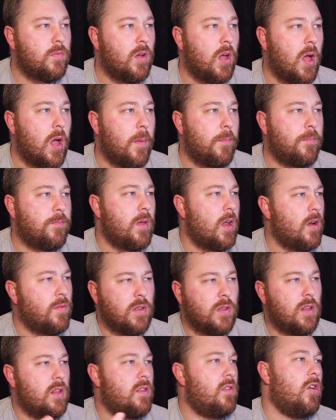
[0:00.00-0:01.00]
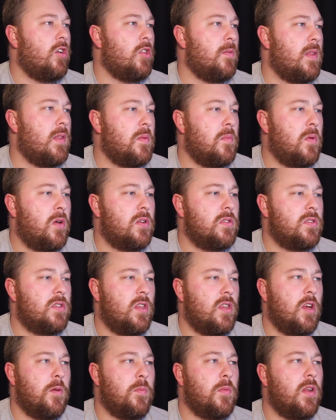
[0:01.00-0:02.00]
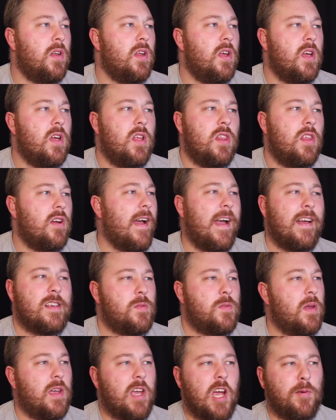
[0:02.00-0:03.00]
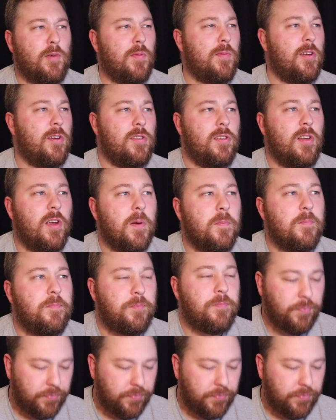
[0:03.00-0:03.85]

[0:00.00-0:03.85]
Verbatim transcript: Um, I don't think they've talked about the malts in there, but there has to be caramel malt in there.